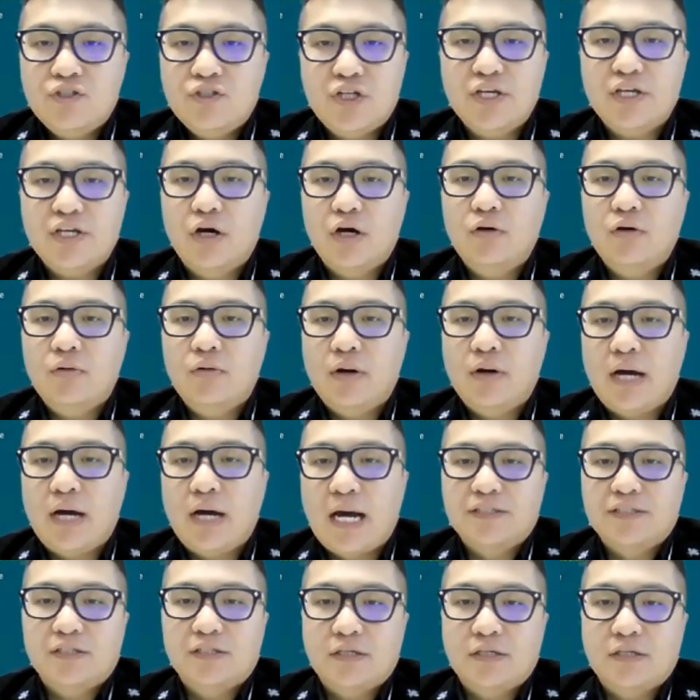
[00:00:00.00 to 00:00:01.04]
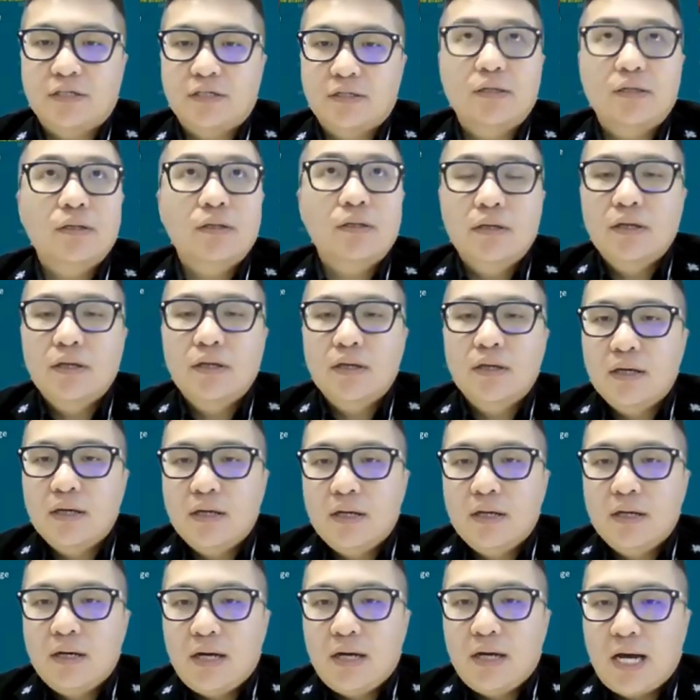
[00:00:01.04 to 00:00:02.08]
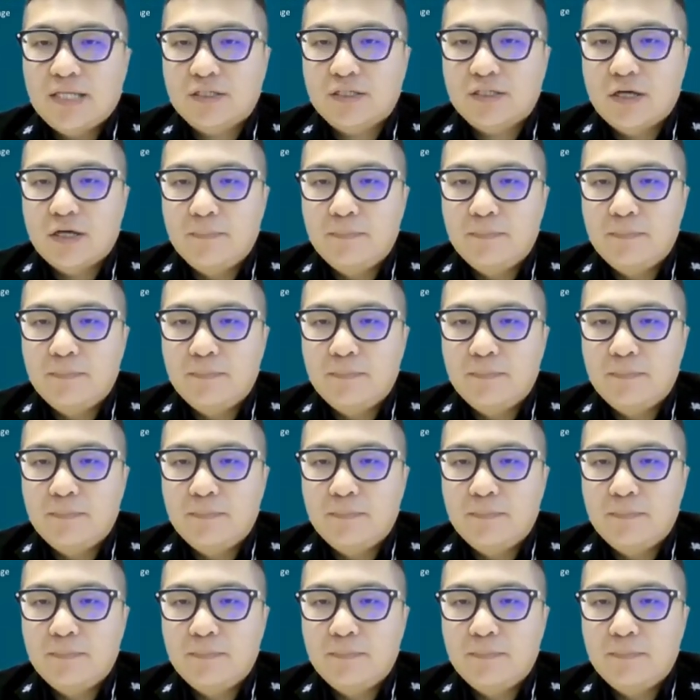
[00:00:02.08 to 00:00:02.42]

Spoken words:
JinKO has